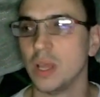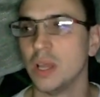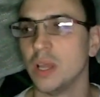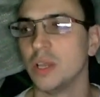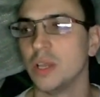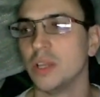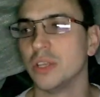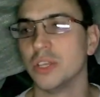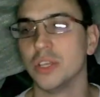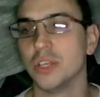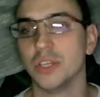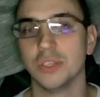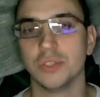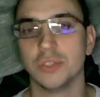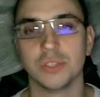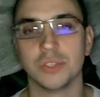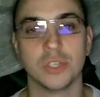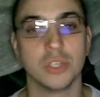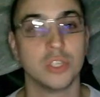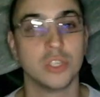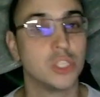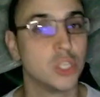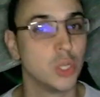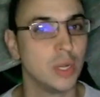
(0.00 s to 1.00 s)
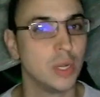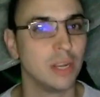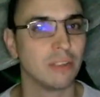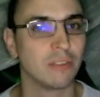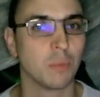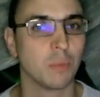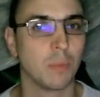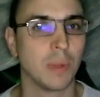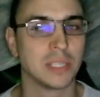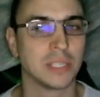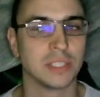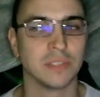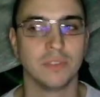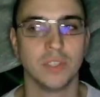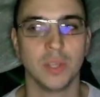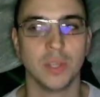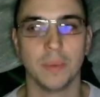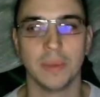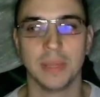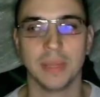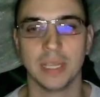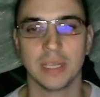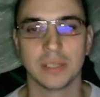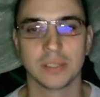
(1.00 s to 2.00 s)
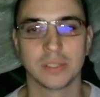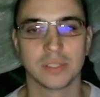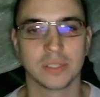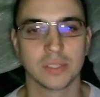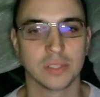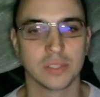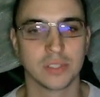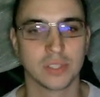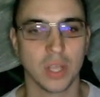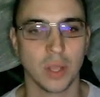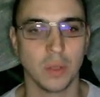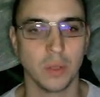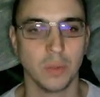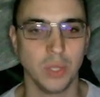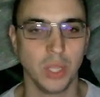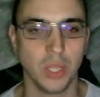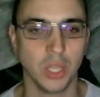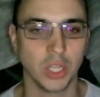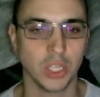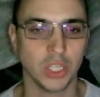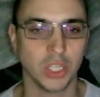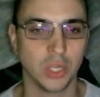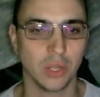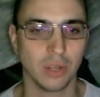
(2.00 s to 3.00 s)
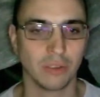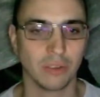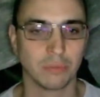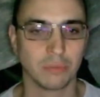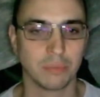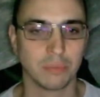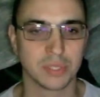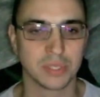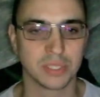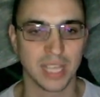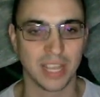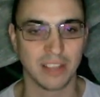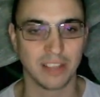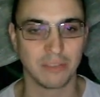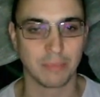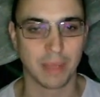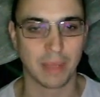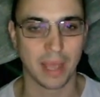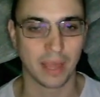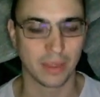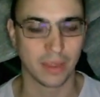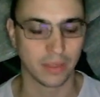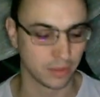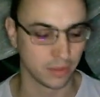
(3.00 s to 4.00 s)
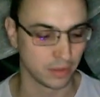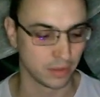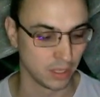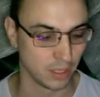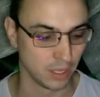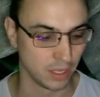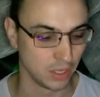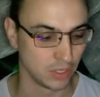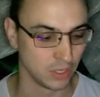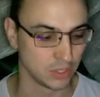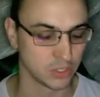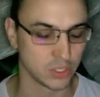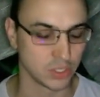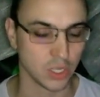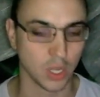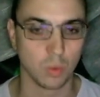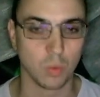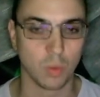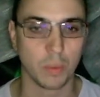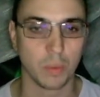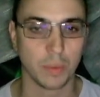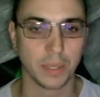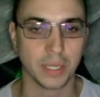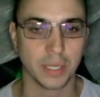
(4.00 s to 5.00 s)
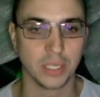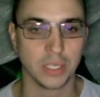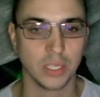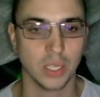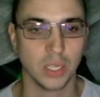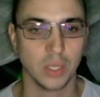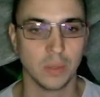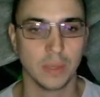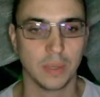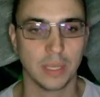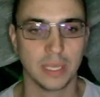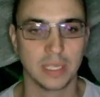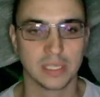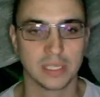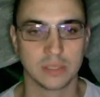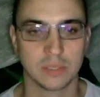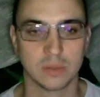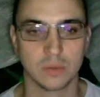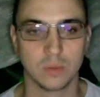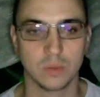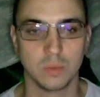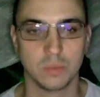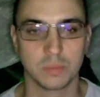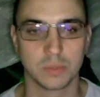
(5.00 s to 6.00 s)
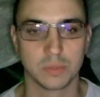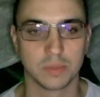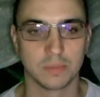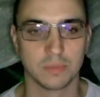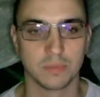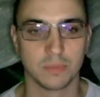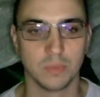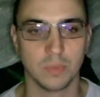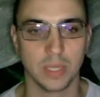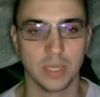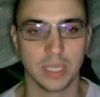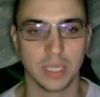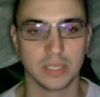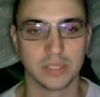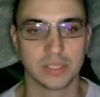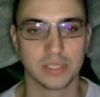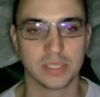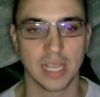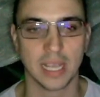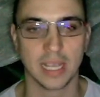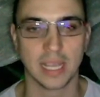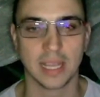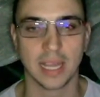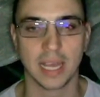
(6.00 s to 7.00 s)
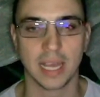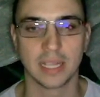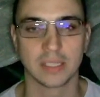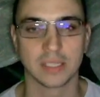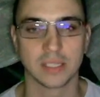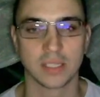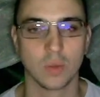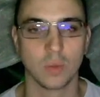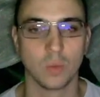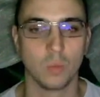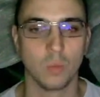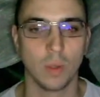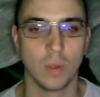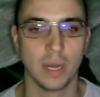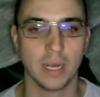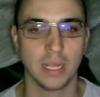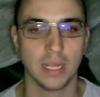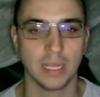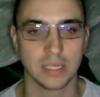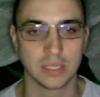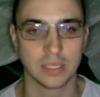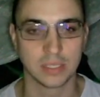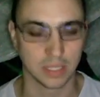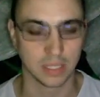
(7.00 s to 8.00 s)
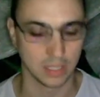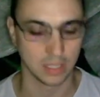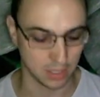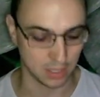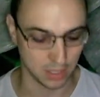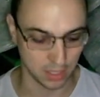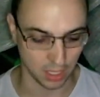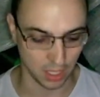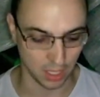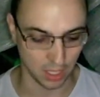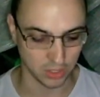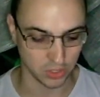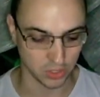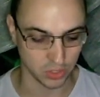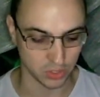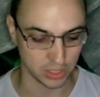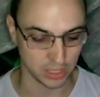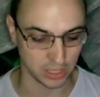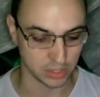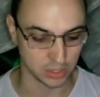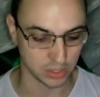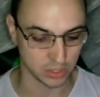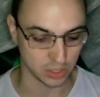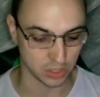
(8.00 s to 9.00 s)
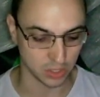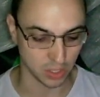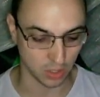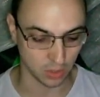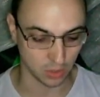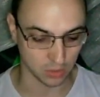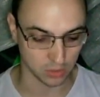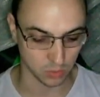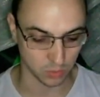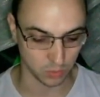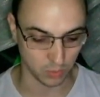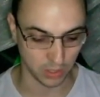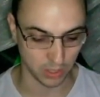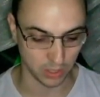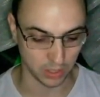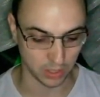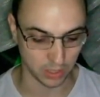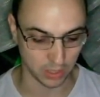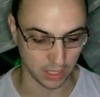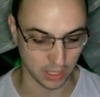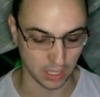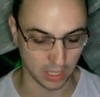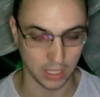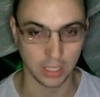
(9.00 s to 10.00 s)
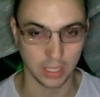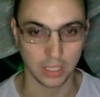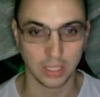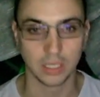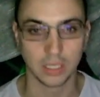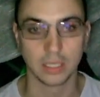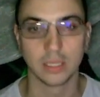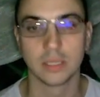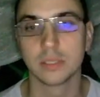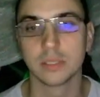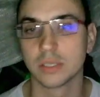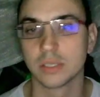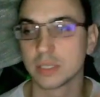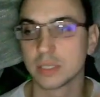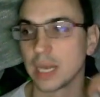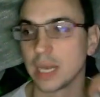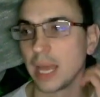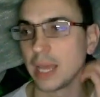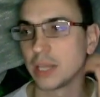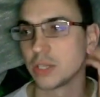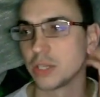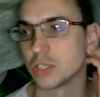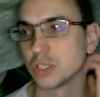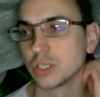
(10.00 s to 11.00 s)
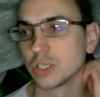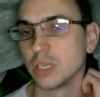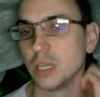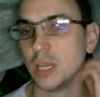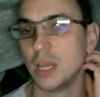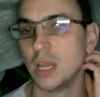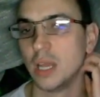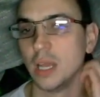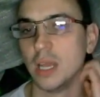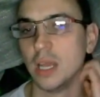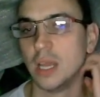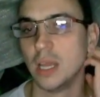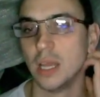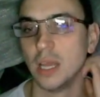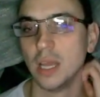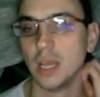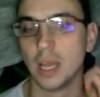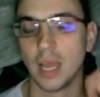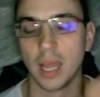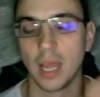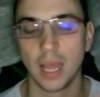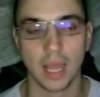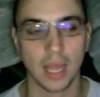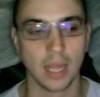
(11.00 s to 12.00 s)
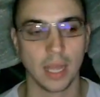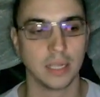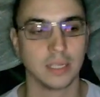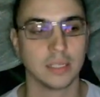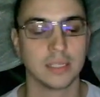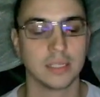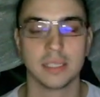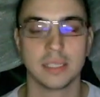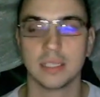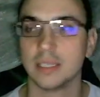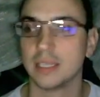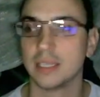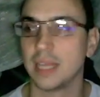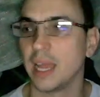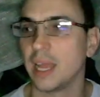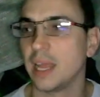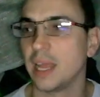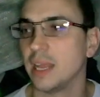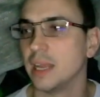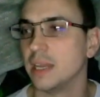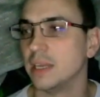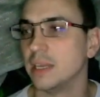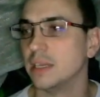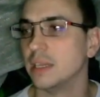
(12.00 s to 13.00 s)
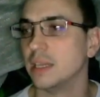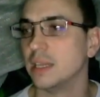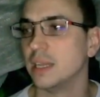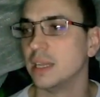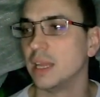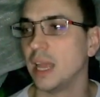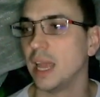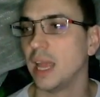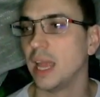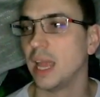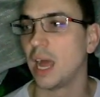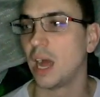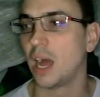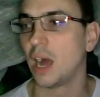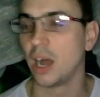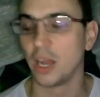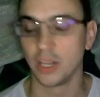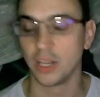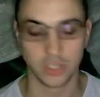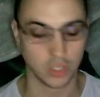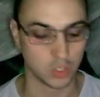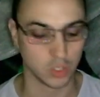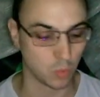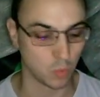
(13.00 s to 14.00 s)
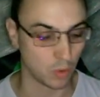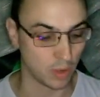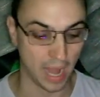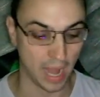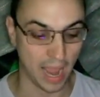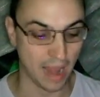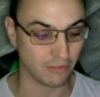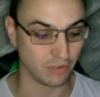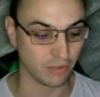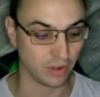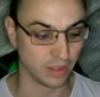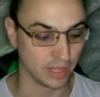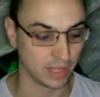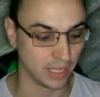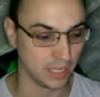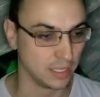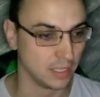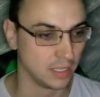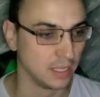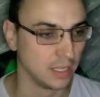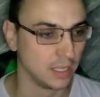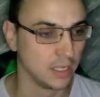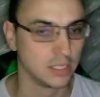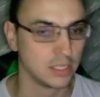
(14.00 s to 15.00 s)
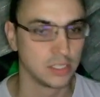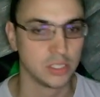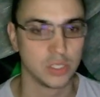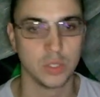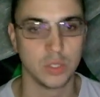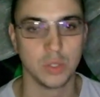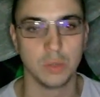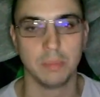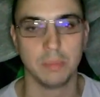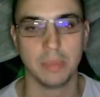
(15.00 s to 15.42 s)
There's two different ways of doing this. So you can do it from the save path. So what we can do is, we can say that when it just needs to start with a slash, and then I just want everything to be